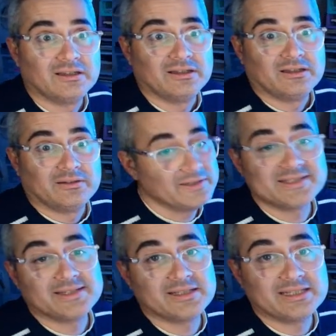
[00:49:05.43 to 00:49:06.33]

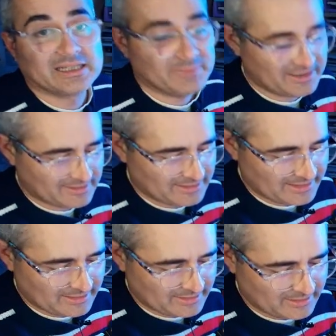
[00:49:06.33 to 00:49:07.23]
physically not
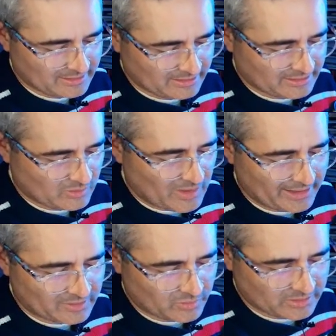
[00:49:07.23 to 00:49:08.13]
mentally, the
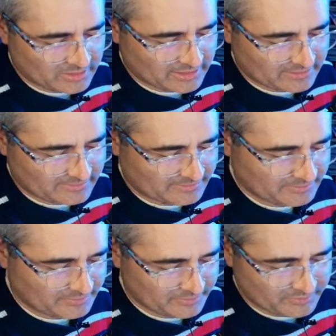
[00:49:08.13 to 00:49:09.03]
white won't
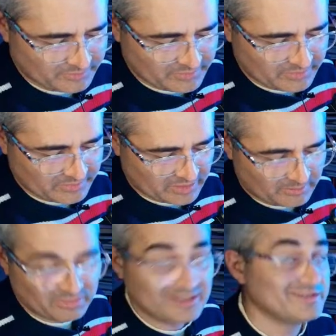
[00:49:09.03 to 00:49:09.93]

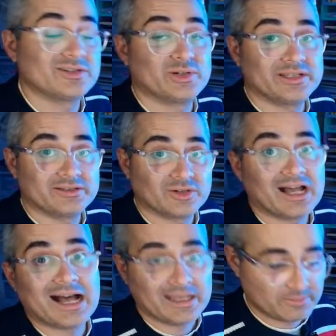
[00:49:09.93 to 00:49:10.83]
obliterate your
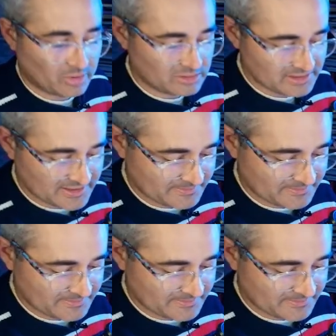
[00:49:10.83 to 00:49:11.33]
eyeballs.